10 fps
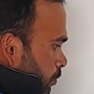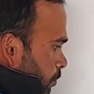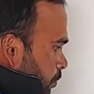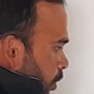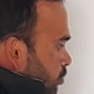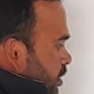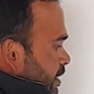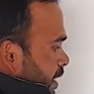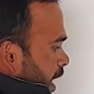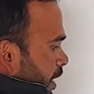from
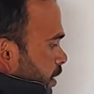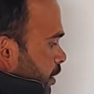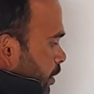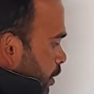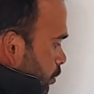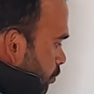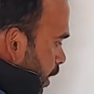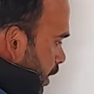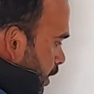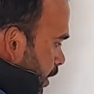this line, if
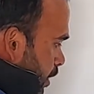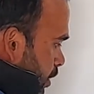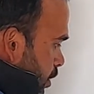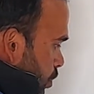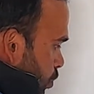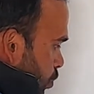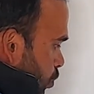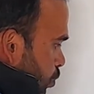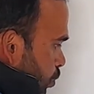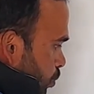I take the
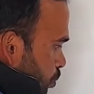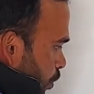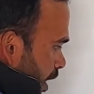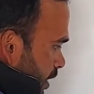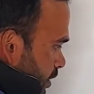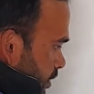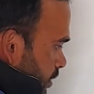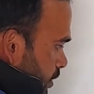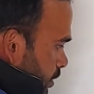2 points,